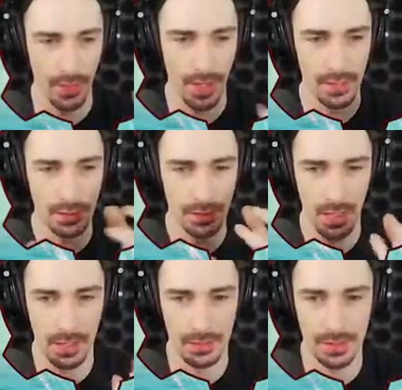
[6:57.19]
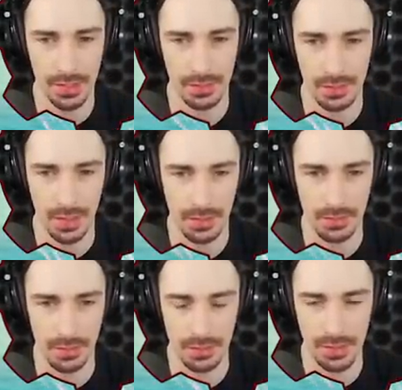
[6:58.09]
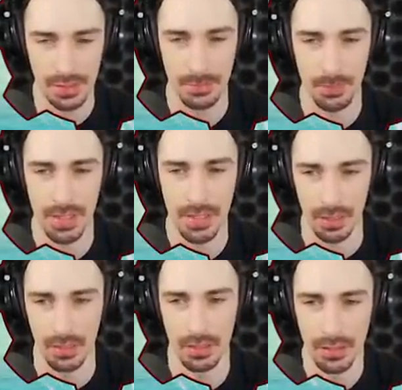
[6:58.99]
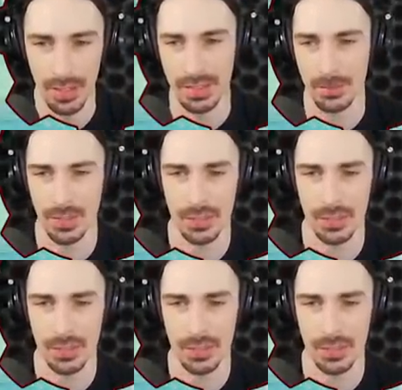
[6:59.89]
They disappear. Except